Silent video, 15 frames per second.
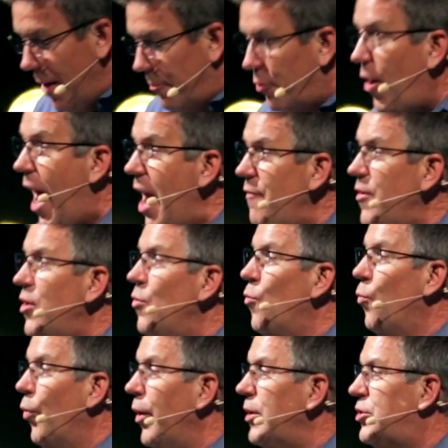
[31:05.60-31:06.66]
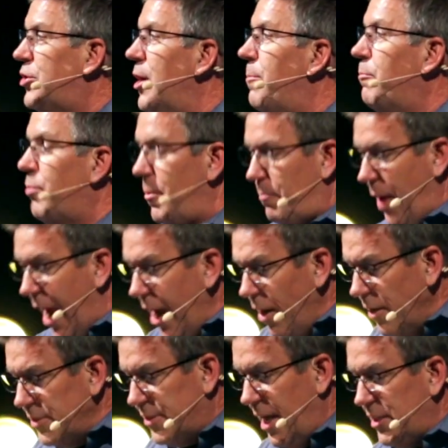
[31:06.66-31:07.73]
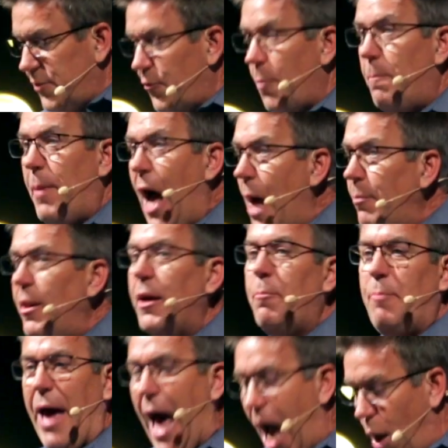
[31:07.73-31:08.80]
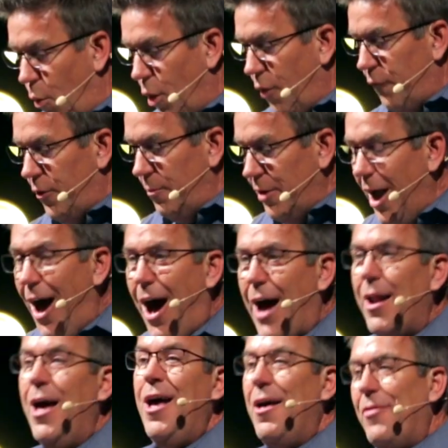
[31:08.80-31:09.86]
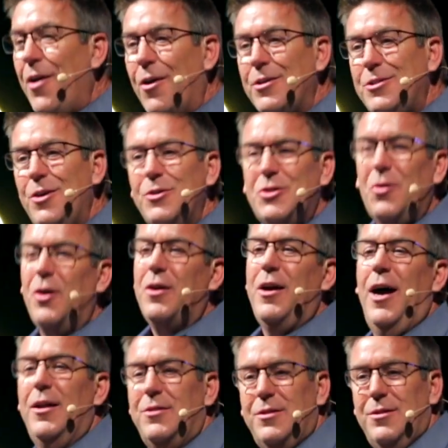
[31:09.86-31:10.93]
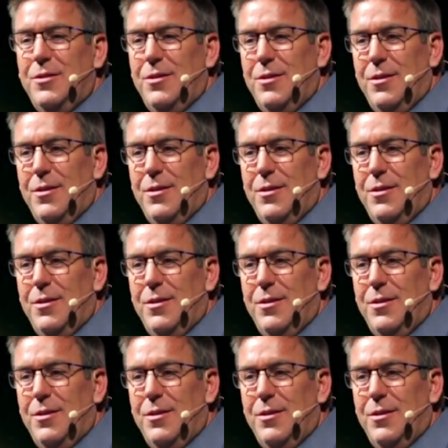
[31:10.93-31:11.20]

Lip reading: Private worship prepares us for public power from God. There is no shortcuts.